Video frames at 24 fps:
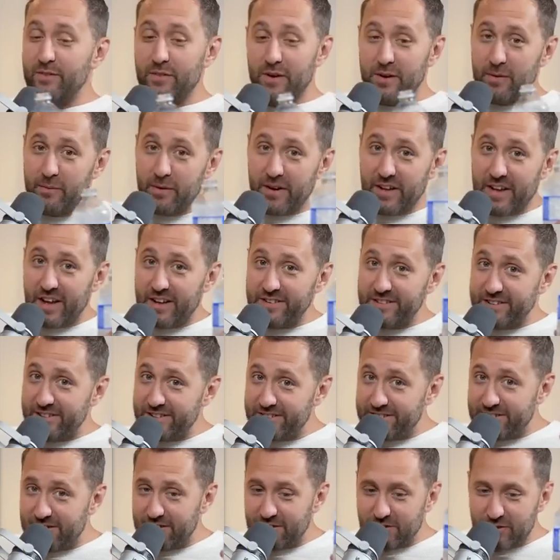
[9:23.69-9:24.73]
If anybody has
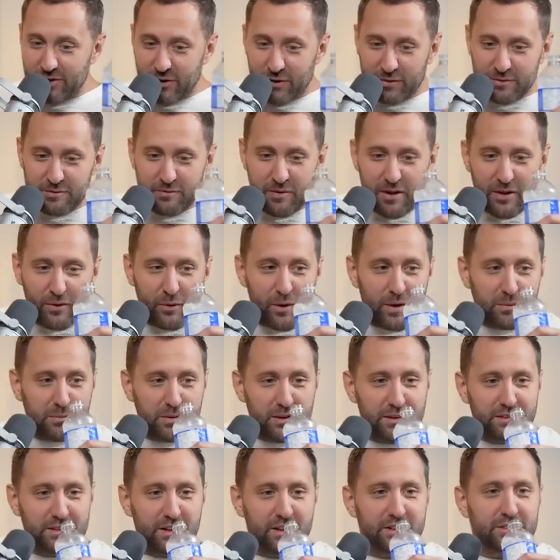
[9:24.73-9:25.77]
any senior homes, by the way,
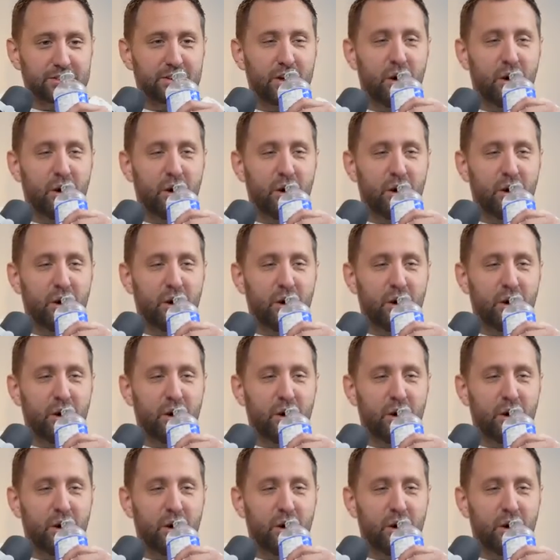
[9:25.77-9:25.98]
please let us